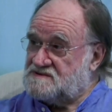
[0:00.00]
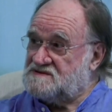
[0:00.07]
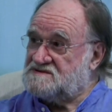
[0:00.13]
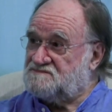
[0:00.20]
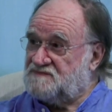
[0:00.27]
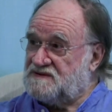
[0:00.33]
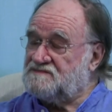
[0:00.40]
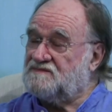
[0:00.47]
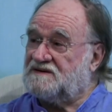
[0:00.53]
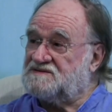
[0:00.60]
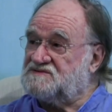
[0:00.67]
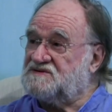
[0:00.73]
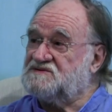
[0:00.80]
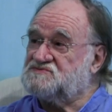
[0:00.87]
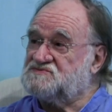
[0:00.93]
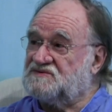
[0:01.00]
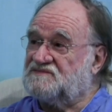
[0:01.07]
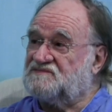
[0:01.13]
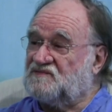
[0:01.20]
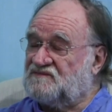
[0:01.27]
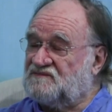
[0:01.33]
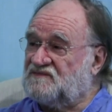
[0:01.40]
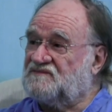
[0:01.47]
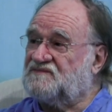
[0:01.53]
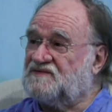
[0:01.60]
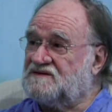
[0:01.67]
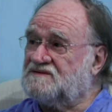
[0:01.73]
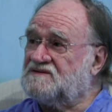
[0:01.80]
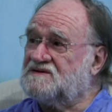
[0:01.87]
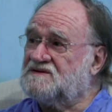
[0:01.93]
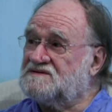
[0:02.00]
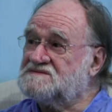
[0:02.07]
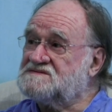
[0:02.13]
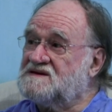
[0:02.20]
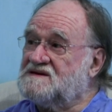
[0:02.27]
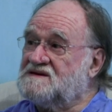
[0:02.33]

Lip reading: He'd been my teacher for 15 years.